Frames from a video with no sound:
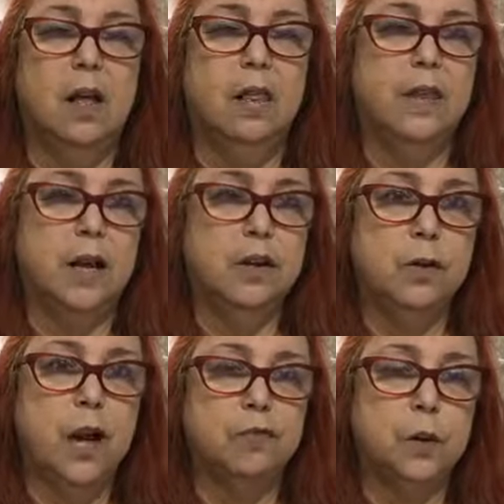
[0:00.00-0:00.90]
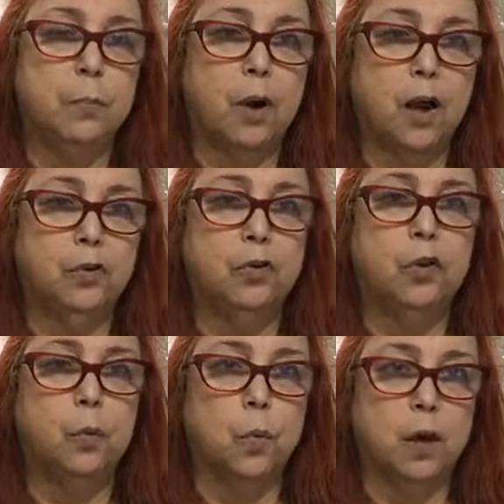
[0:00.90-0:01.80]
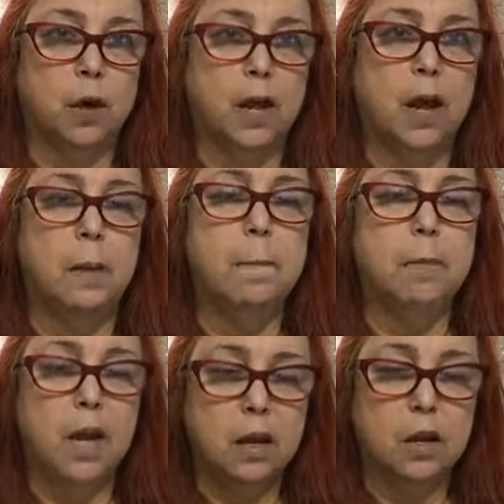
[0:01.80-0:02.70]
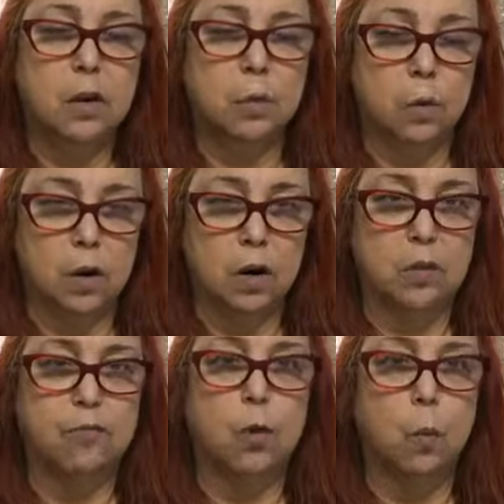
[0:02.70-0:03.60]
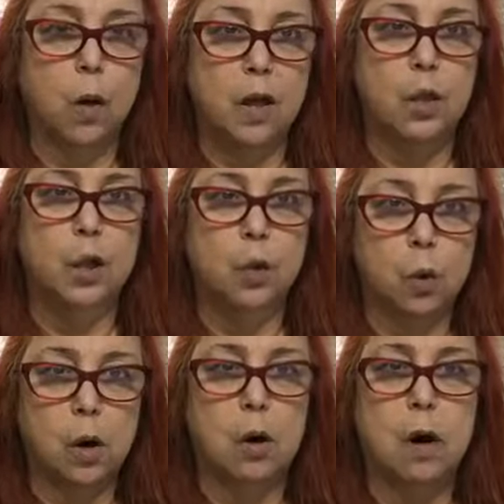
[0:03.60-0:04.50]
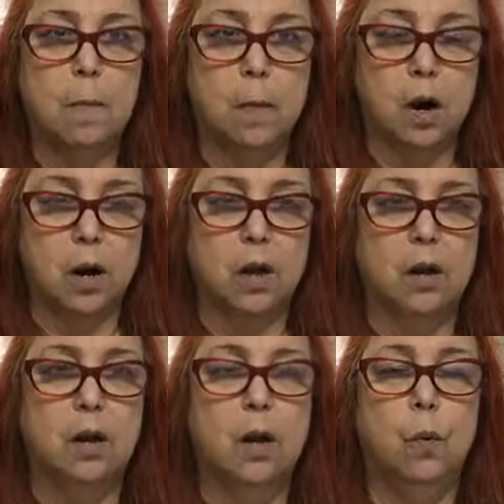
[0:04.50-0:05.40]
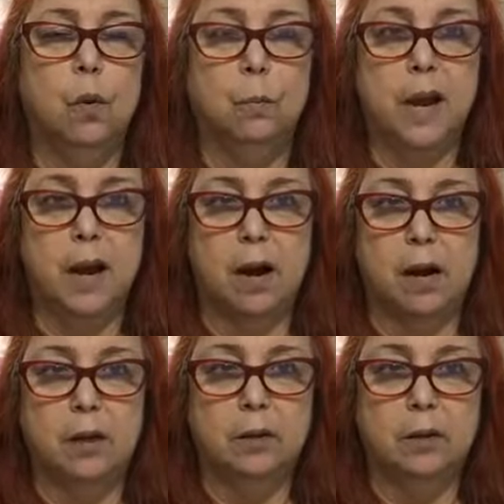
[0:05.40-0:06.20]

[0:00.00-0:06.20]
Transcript: then you have to price your work and make your work for what your market will bear.